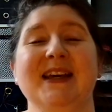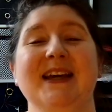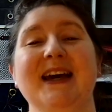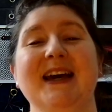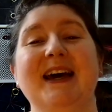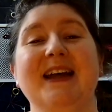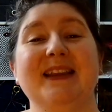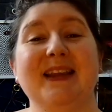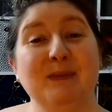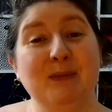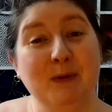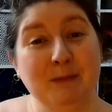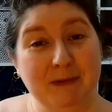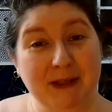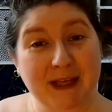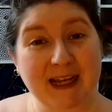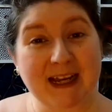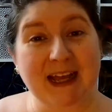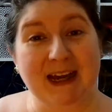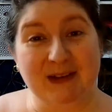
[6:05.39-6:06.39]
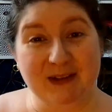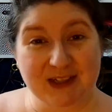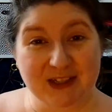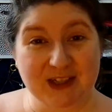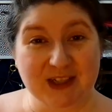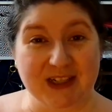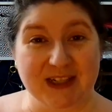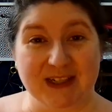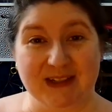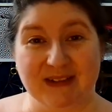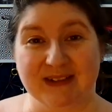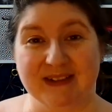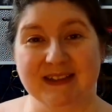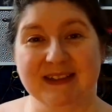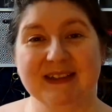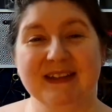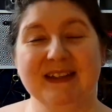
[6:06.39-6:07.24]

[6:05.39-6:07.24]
And then we'll be allowed to choose.